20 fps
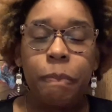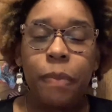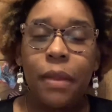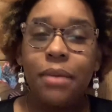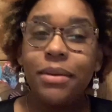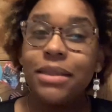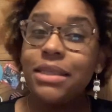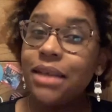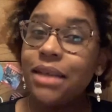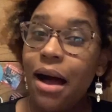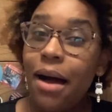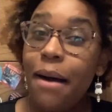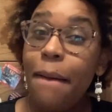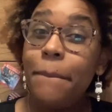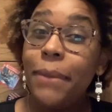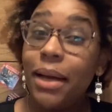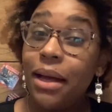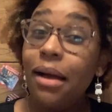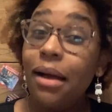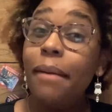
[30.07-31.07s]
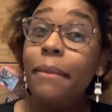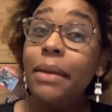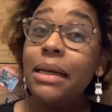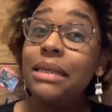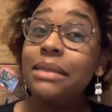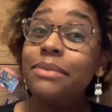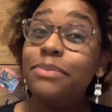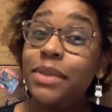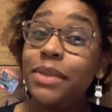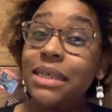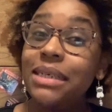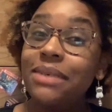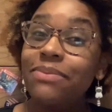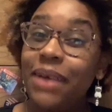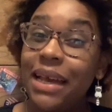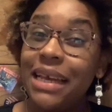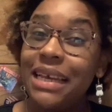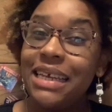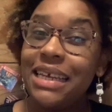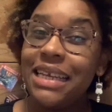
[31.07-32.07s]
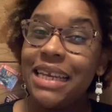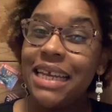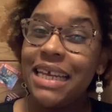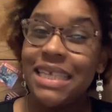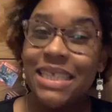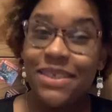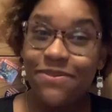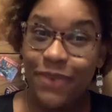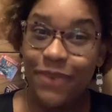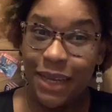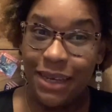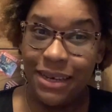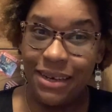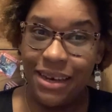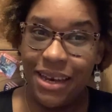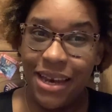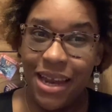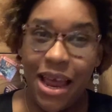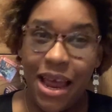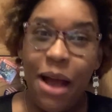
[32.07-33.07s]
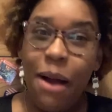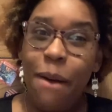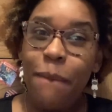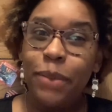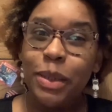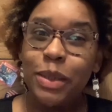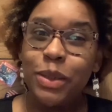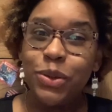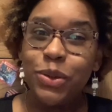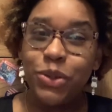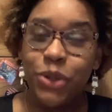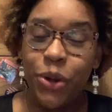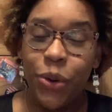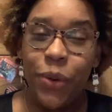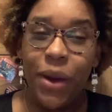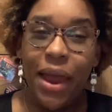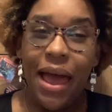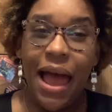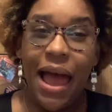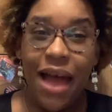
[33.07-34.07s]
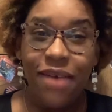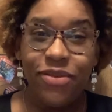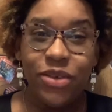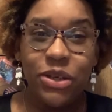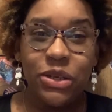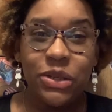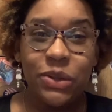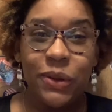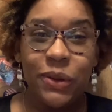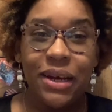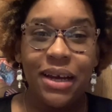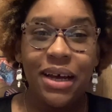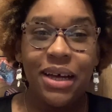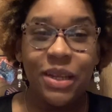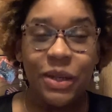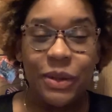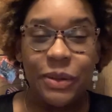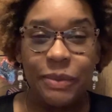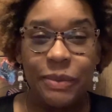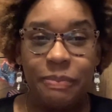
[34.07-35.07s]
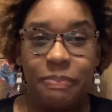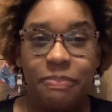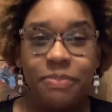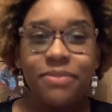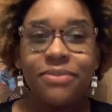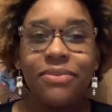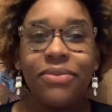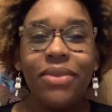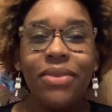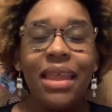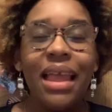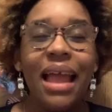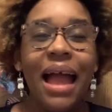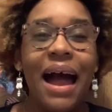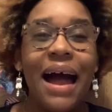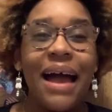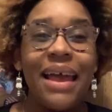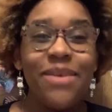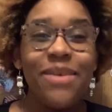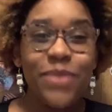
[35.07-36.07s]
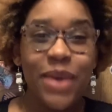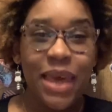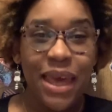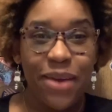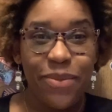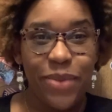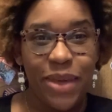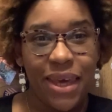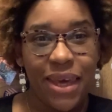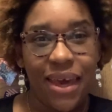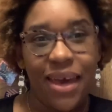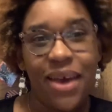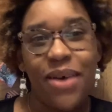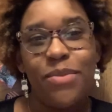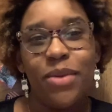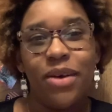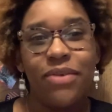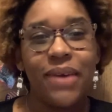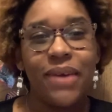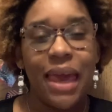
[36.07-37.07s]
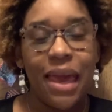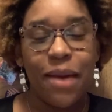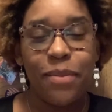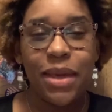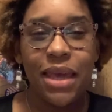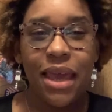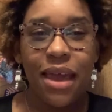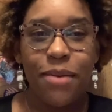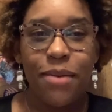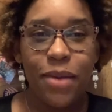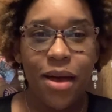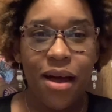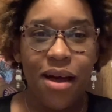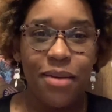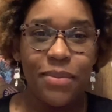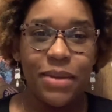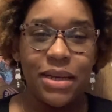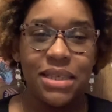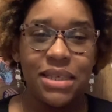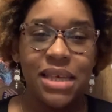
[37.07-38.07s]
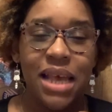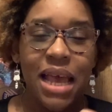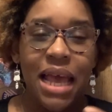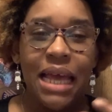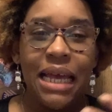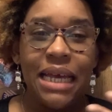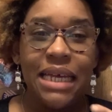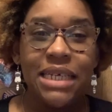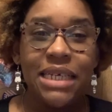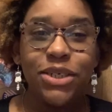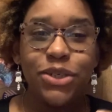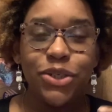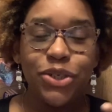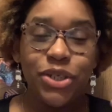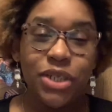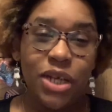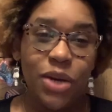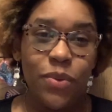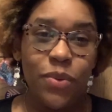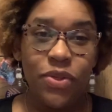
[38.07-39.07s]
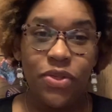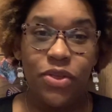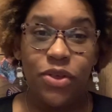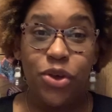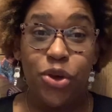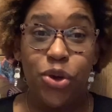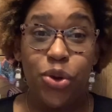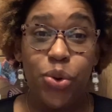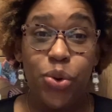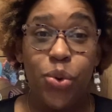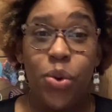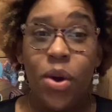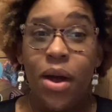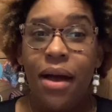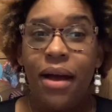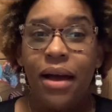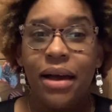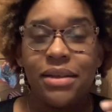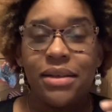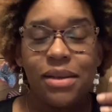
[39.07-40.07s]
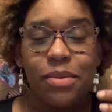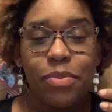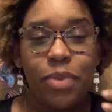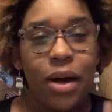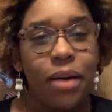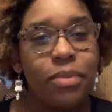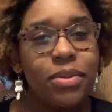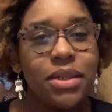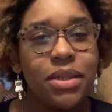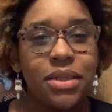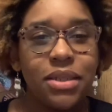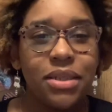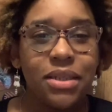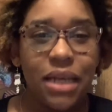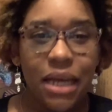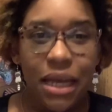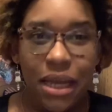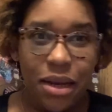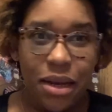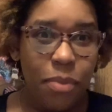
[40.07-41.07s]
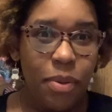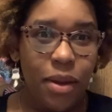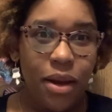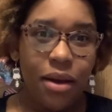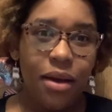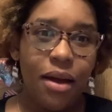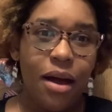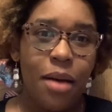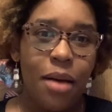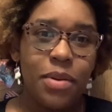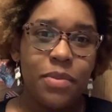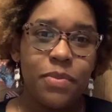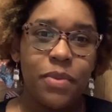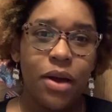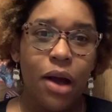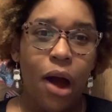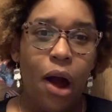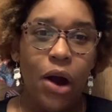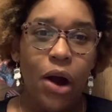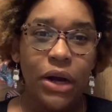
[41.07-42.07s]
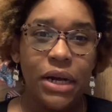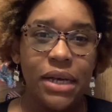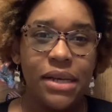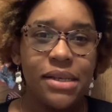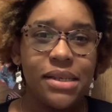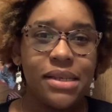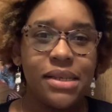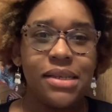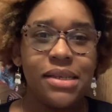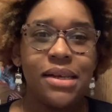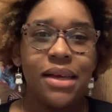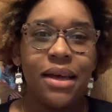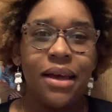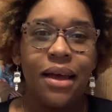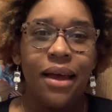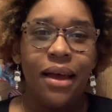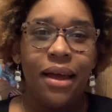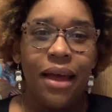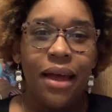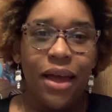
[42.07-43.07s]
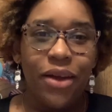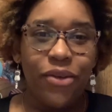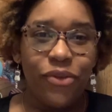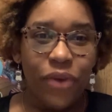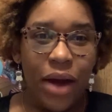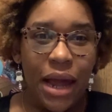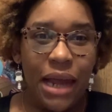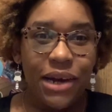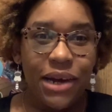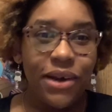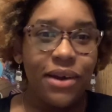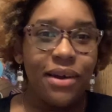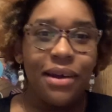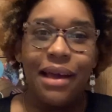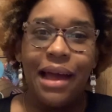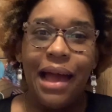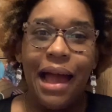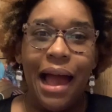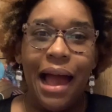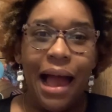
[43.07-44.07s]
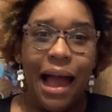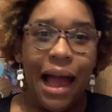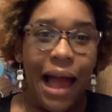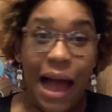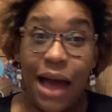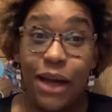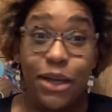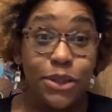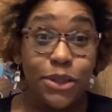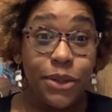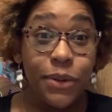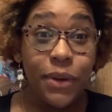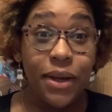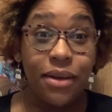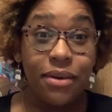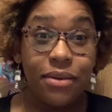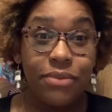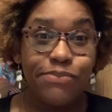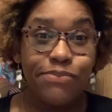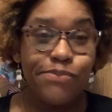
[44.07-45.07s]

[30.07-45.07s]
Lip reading: It's called Comic Book Making is fun, but you don't have to do it alone. I am Cami Cam of Cami Cam Comics, here to share with you, as a published independent comic book artist and writer, how to do it.